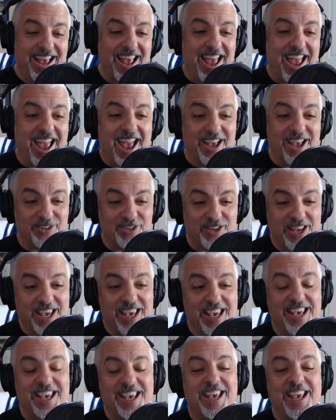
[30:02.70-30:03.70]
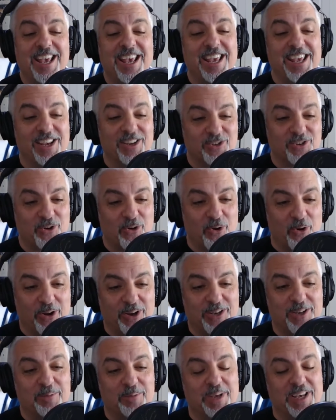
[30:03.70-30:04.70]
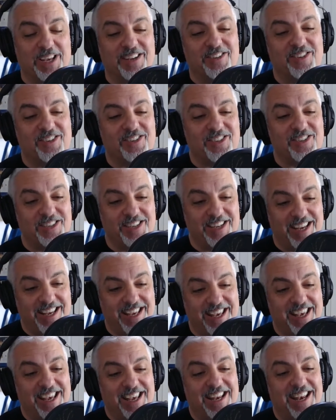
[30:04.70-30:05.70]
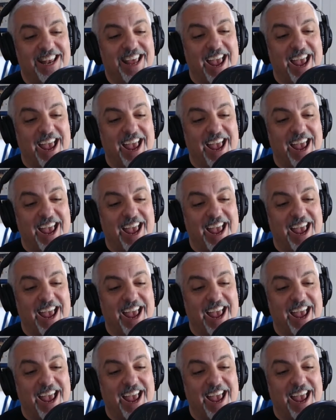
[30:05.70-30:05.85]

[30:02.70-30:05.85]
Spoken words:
as he is going to be seeking